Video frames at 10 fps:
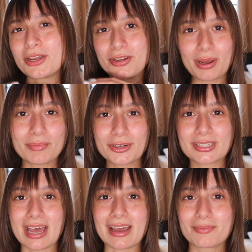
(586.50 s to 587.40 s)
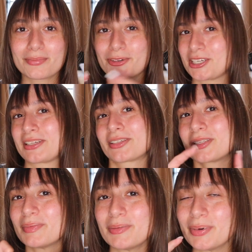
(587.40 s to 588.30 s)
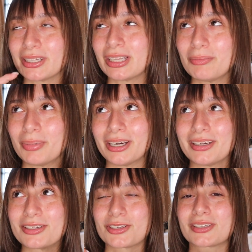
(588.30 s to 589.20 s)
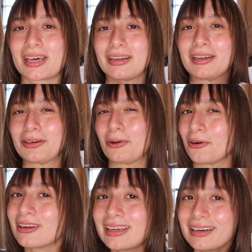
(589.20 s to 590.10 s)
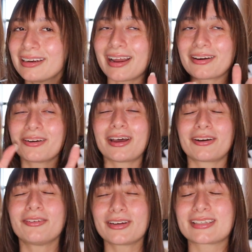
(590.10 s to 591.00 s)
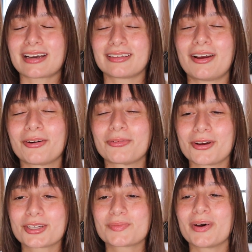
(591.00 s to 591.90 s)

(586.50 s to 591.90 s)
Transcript: numbers that pretends to be Billie, but it's just kind of like correlated. I don't know exactly how it works,